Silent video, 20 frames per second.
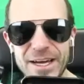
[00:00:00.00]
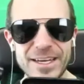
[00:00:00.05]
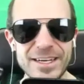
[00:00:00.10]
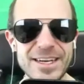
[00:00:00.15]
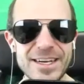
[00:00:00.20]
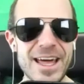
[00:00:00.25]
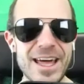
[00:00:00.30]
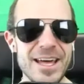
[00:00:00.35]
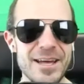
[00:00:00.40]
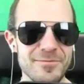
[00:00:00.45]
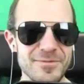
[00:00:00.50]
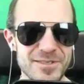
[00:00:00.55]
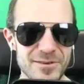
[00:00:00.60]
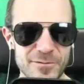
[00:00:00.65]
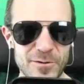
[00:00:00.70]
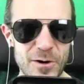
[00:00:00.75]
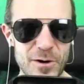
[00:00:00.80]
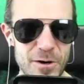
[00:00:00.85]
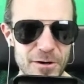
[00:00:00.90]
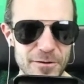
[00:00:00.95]
names
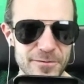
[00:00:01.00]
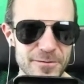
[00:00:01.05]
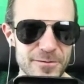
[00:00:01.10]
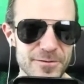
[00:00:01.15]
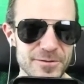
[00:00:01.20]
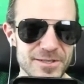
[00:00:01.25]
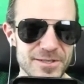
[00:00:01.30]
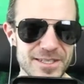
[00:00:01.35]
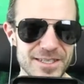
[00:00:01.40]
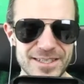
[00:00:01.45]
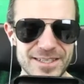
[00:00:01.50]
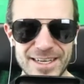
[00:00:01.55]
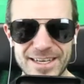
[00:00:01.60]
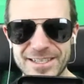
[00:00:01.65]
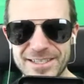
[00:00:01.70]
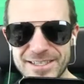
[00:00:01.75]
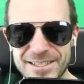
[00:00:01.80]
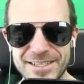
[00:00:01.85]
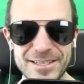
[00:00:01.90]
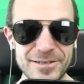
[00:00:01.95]
of authors
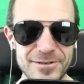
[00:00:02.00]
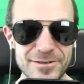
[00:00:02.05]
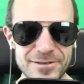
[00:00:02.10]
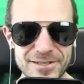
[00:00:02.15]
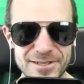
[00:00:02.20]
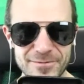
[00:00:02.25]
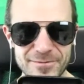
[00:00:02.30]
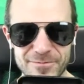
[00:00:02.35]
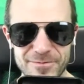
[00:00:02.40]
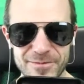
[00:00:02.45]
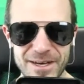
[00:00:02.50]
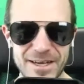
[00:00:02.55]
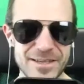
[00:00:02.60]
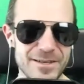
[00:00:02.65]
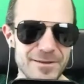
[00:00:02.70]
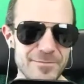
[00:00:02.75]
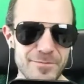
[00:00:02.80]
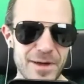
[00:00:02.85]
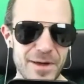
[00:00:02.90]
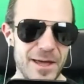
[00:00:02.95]
and years and
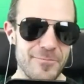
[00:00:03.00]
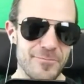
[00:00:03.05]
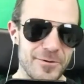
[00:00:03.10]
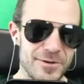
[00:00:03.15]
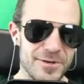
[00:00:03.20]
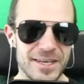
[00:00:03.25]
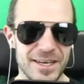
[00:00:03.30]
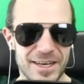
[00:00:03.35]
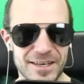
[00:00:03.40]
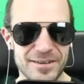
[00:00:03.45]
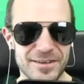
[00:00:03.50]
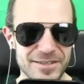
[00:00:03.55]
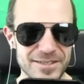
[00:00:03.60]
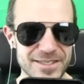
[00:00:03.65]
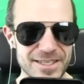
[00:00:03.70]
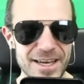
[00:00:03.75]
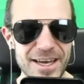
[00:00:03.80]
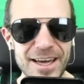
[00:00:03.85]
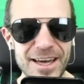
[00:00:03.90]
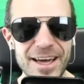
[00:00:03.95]
the paper
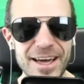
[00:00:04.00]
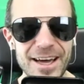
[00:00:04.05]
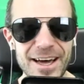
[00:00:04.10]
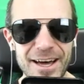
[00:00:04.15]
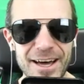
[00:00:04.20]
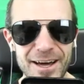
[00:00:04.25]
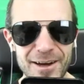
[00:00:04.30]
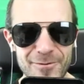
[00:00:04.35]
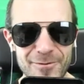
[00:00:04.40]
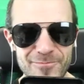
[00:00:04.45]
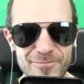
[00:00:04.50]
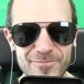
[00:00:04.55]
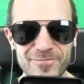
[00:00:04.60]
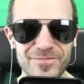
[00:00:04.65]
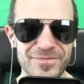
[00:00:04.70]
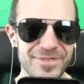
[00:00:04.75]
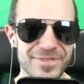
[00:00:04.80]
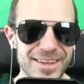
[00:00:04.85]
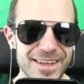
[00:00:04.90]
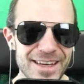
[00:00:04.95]
titles.
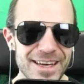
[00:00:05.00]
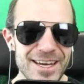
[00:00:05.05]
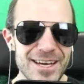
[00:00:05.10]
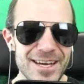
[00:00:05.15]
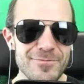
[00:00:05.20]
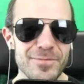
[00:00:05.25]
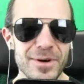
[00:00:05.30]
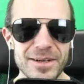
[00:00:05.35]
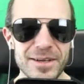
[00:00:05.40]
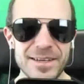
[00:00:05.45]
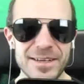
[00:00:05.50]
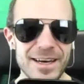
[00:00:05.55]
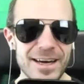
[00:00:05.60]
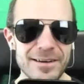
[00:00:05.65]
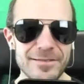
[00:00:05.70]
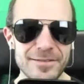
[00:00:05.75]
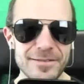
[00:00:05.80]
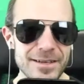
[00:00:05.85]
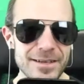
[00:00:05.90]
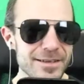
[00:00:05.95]
But I
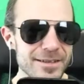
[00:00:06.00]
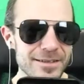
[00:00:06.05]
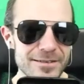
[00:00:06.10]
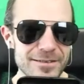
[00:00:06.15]
think,